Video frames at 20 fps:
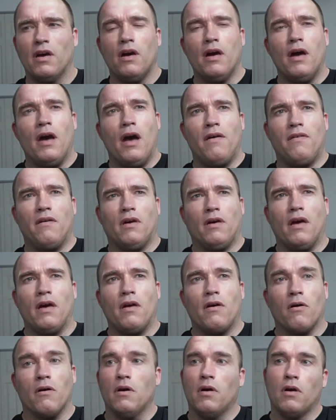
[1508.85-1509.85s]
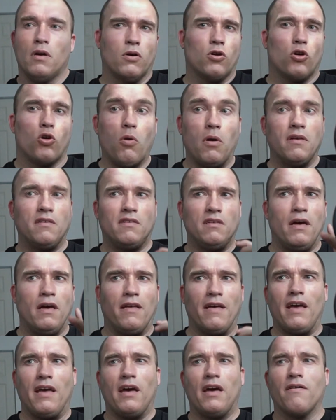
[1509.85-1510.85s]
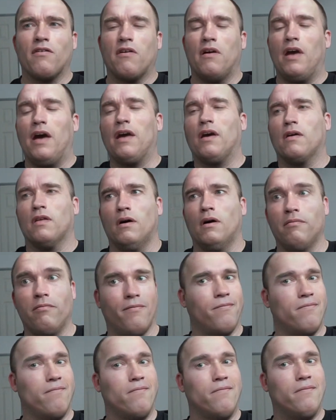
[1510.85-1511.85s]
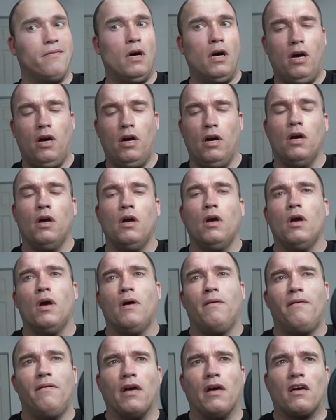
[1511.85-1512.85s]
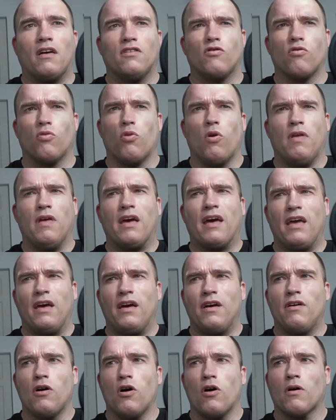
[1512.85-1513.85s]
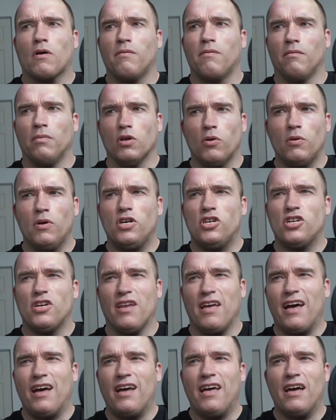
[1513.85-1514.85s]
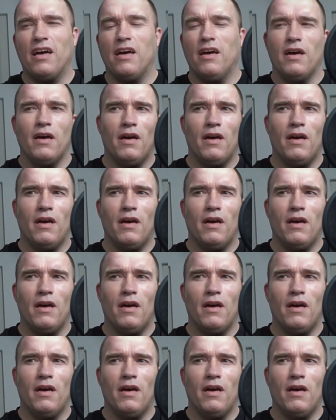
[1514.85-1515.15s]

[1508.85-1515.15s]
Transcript: And then later, coincidentally, at a different nightclub, like, it's really kind of dark bluish lighting.